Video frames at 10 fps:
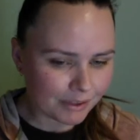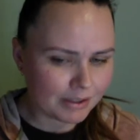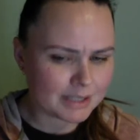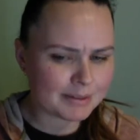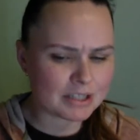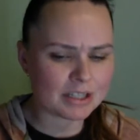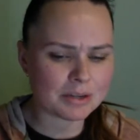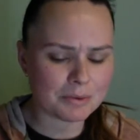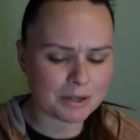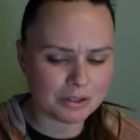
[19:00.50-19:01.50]
Especially
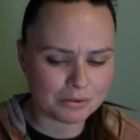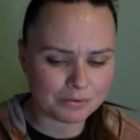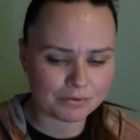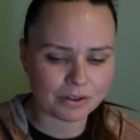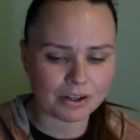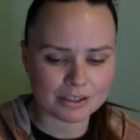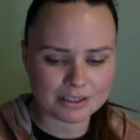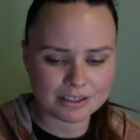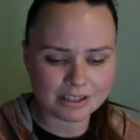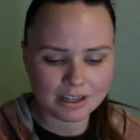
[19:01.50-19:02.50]
when you
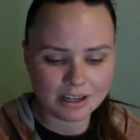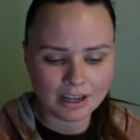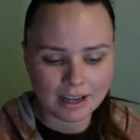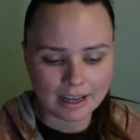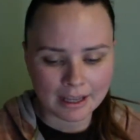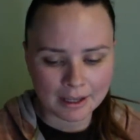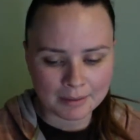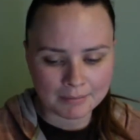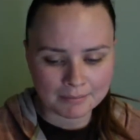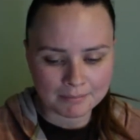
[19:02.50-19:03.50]
first
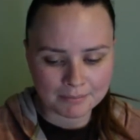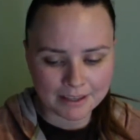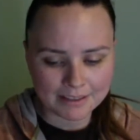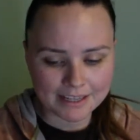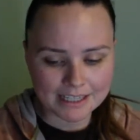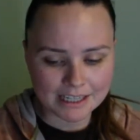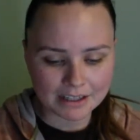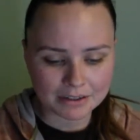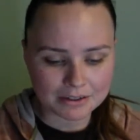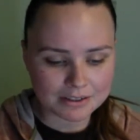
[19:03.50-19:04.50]
get that
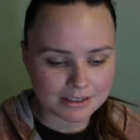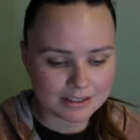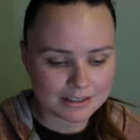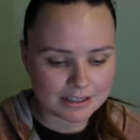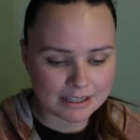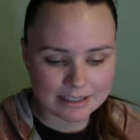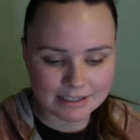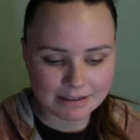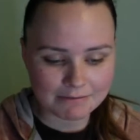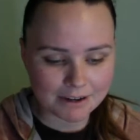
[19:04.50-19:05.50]
diagnosis, it's
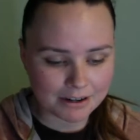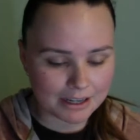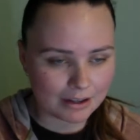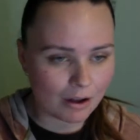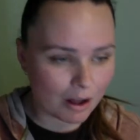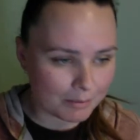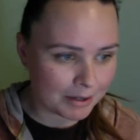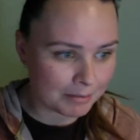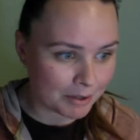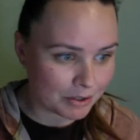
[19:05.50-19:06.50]
a very common
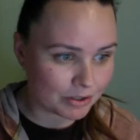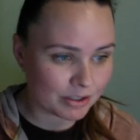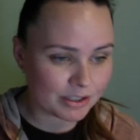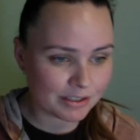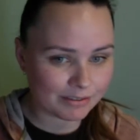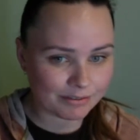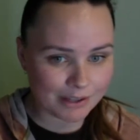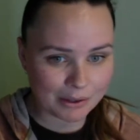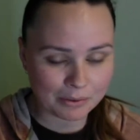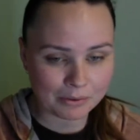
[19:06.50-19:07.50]
emotion to
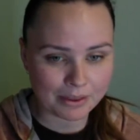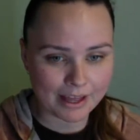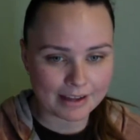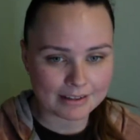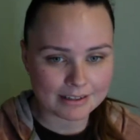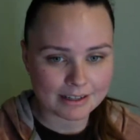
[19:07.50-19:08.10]
feel that